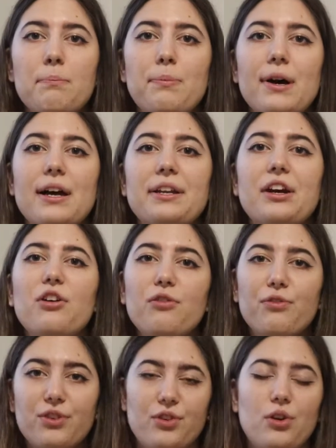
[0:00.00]
but
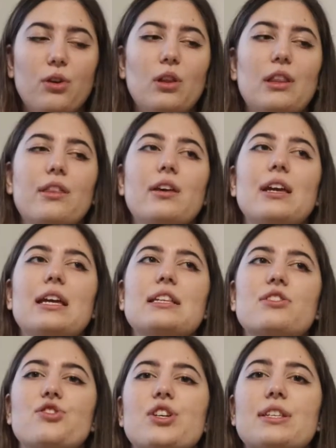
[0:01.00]
overall
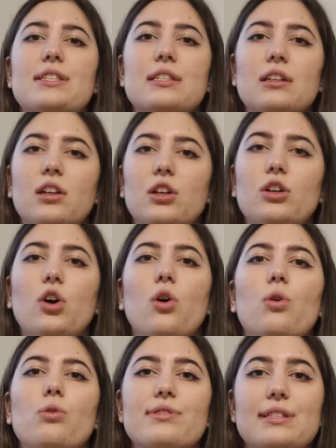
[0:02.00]
it's just
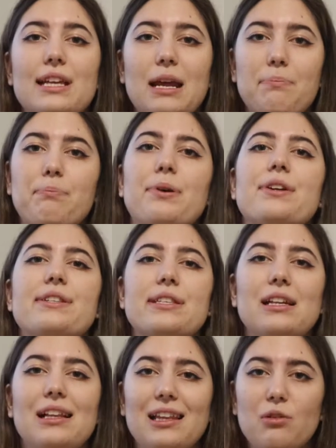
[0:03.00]
goals that I
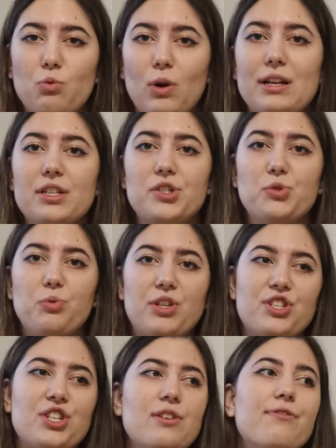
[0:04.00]
personally want to
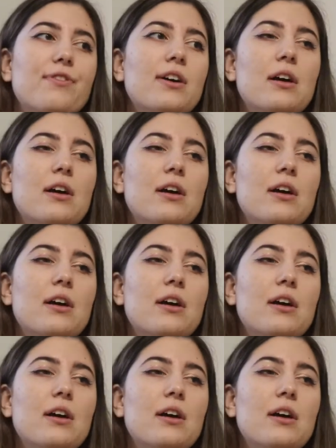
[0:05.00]
achieve.